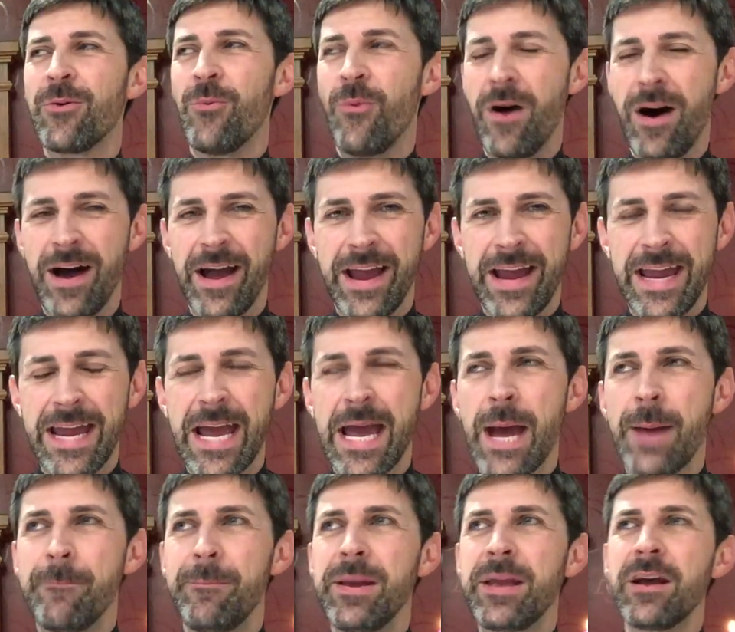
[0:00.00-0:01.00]
Why?
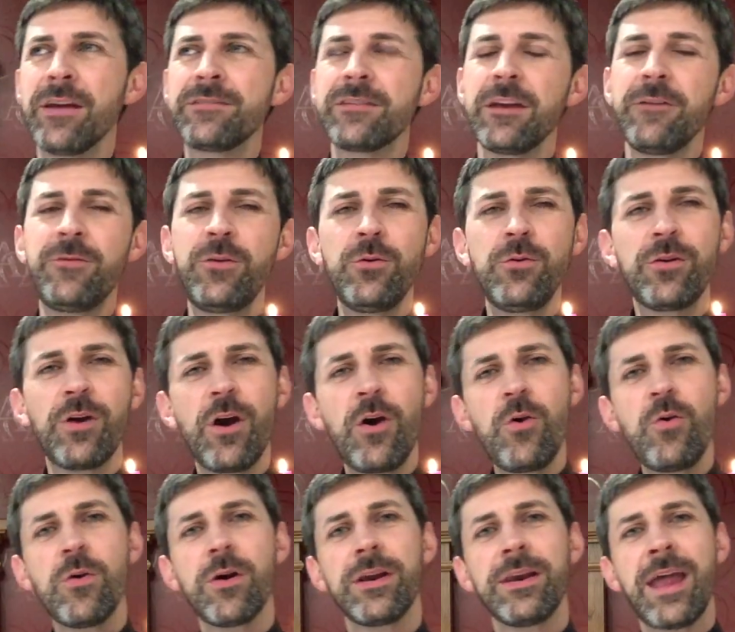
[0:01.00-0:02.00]
Because if you
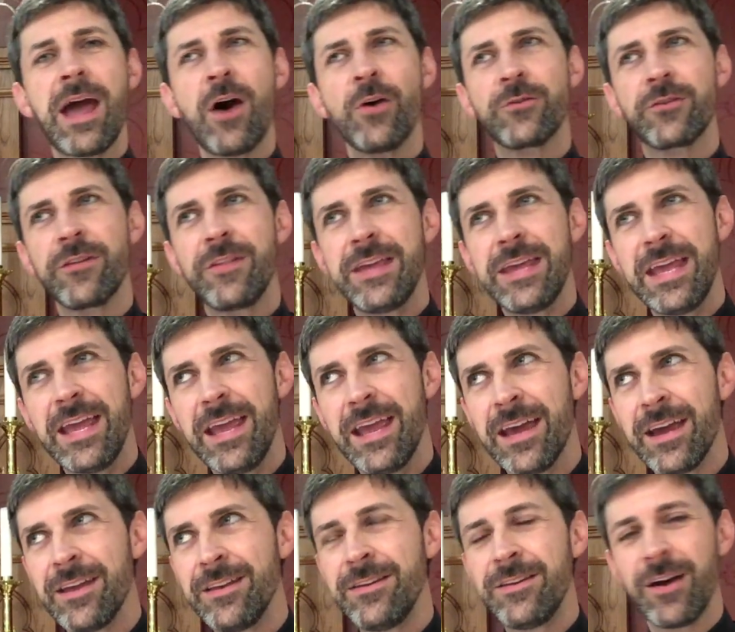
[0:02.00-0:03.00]
go now to the
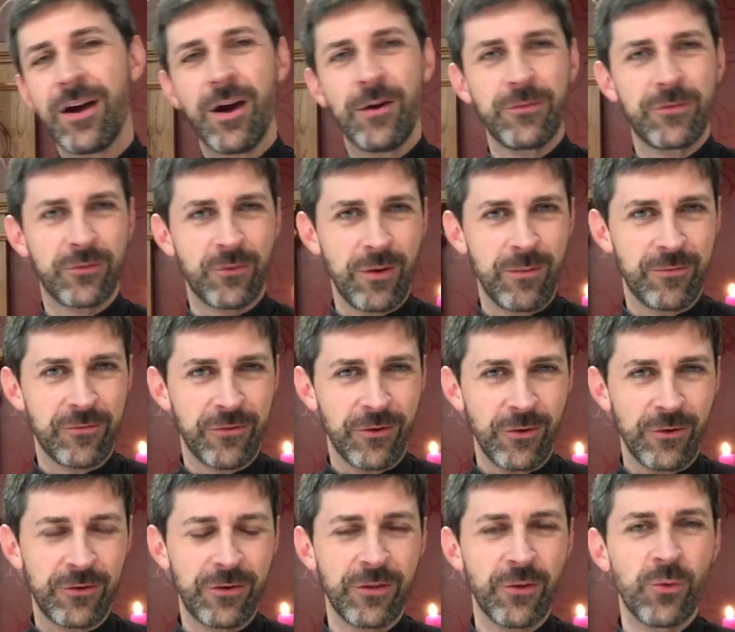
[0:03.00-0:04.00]
end of
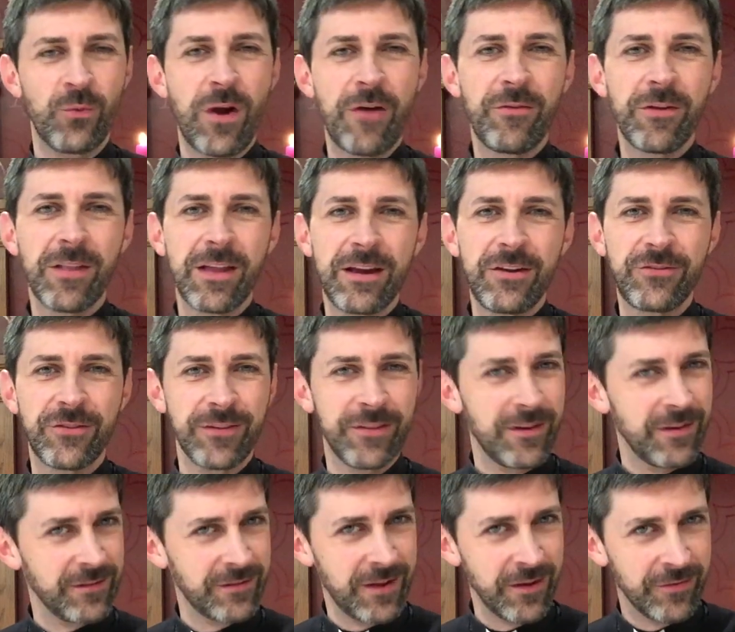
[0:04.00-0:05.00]
Scripture, to the revelation that
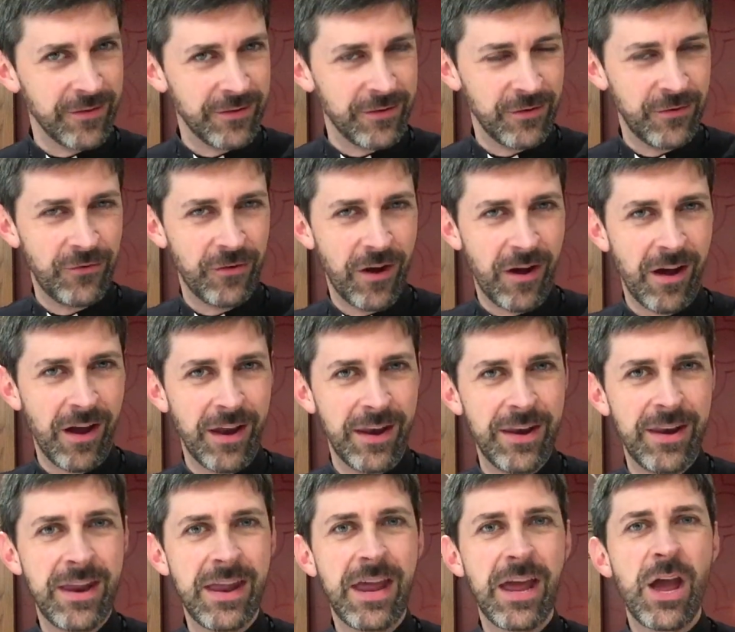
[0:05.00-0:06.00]
is given to
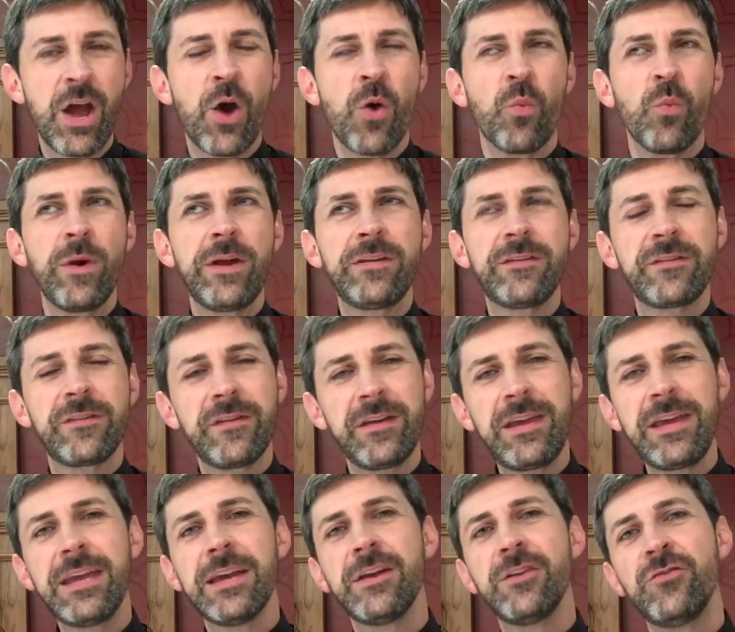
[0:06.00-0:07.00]
John, we
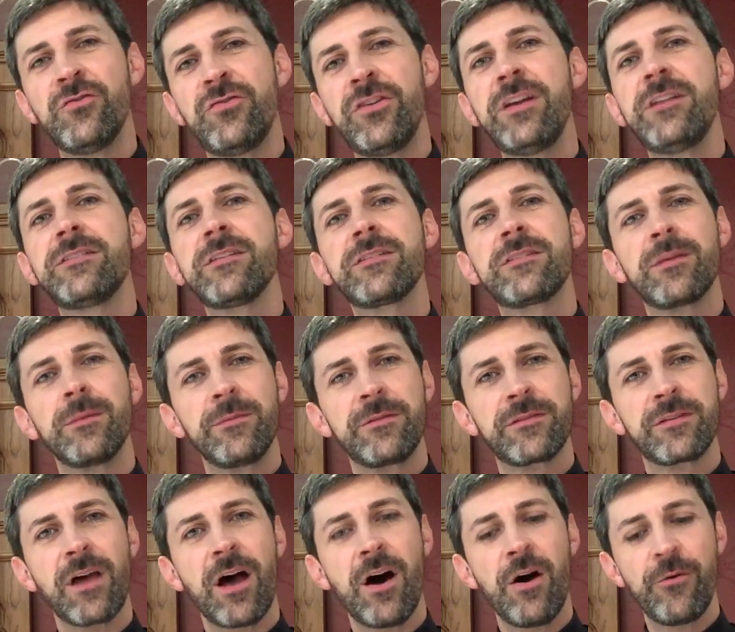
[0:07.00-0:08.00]
see Jesus
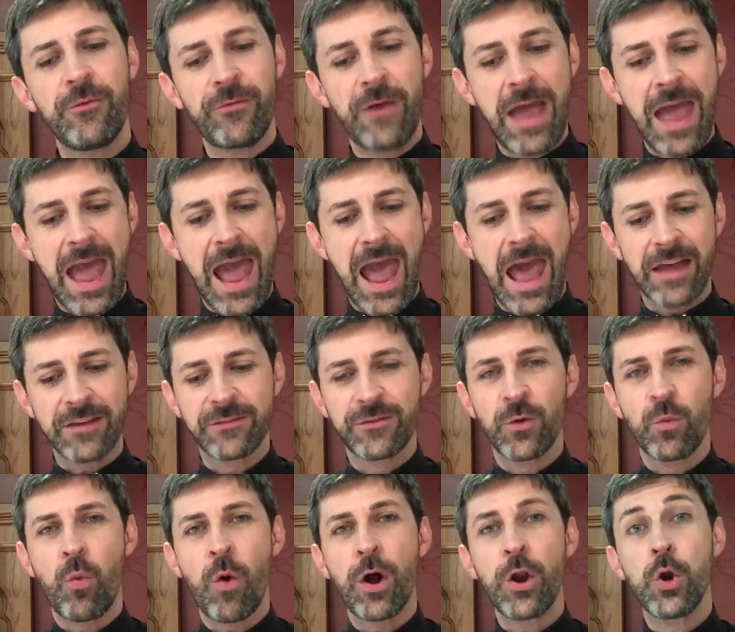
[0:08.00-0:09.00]
himself as the
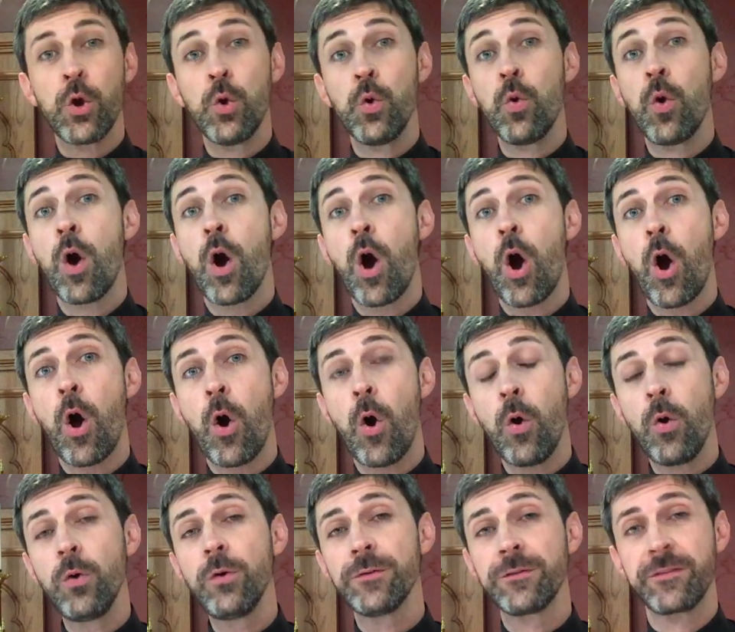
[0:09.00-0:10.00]
one who
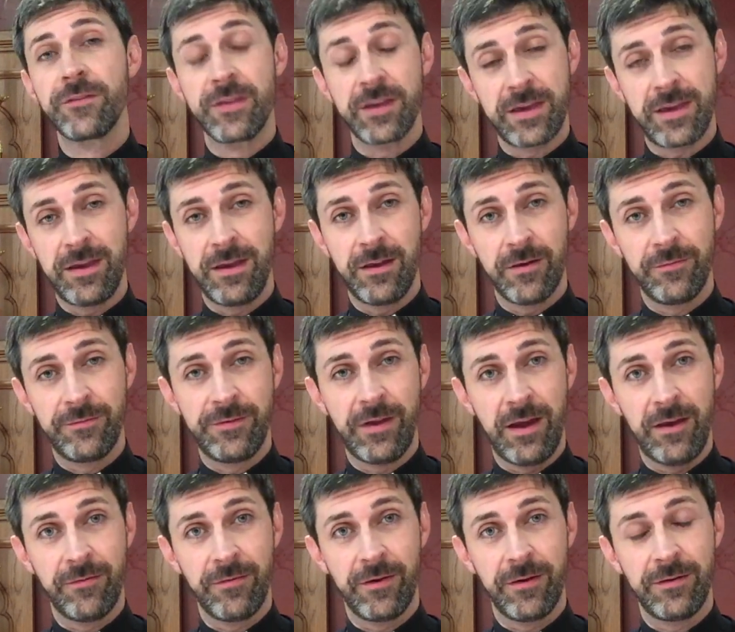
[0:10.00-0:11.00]
holds the key of
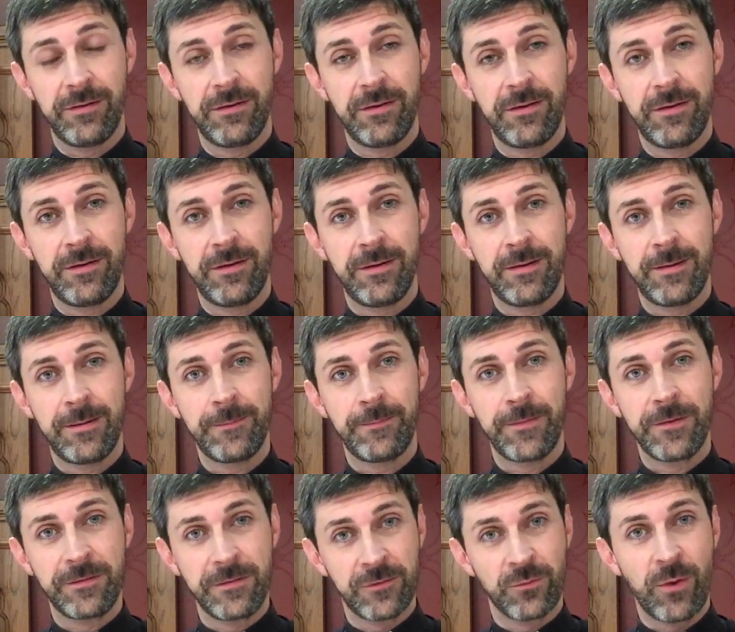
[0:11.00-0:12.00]
David.
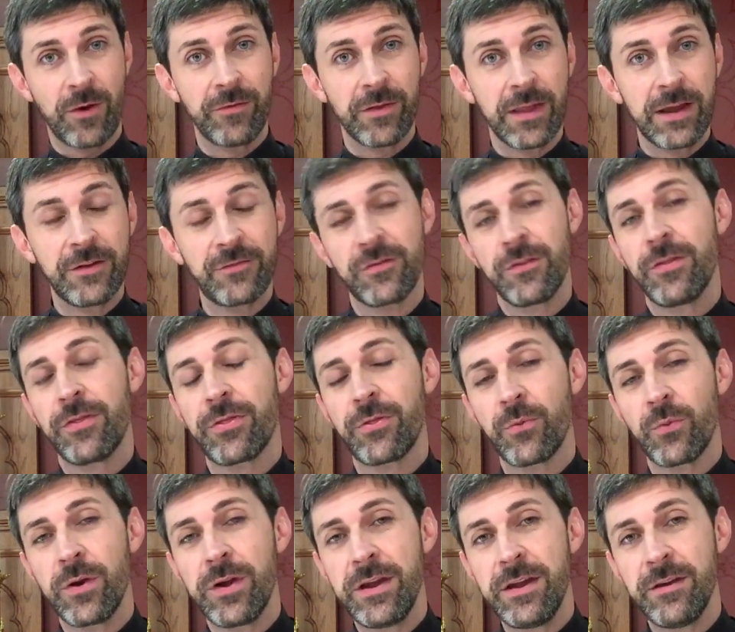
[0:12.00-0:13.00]
This is Revelation
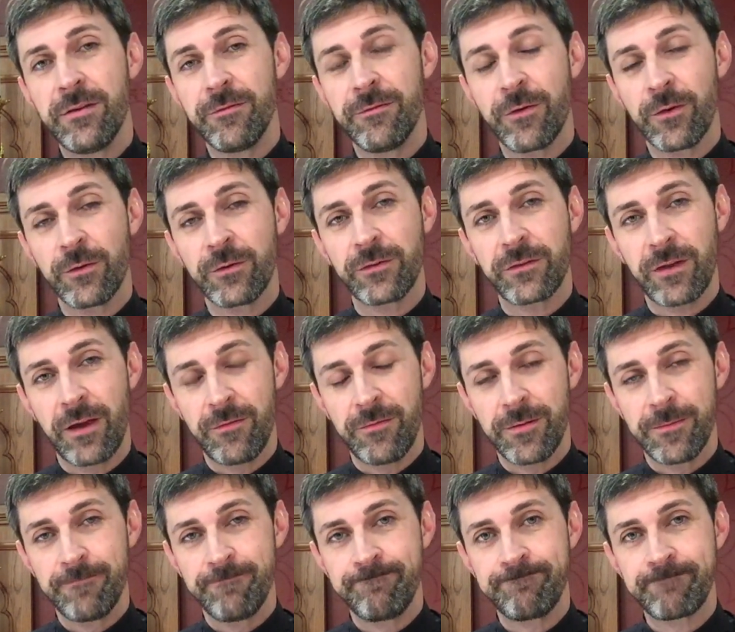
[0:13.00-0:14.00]
3, verse
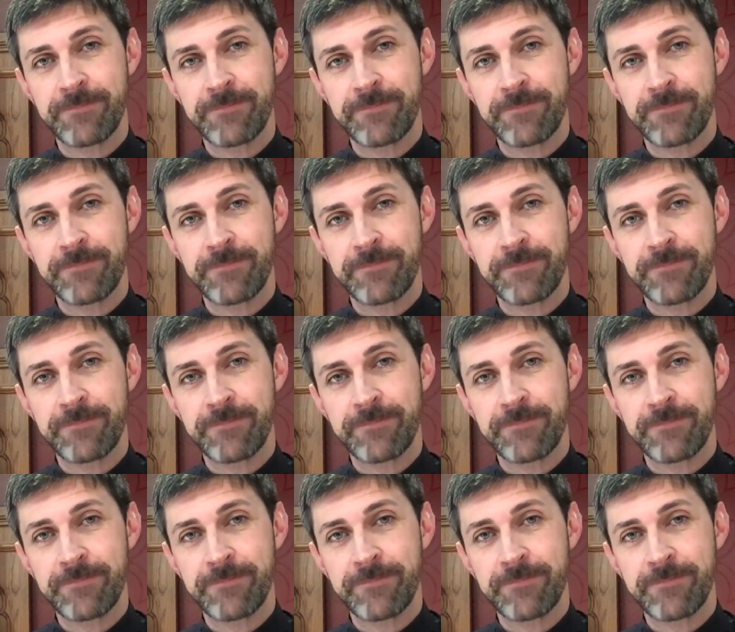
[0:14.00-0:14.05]
7.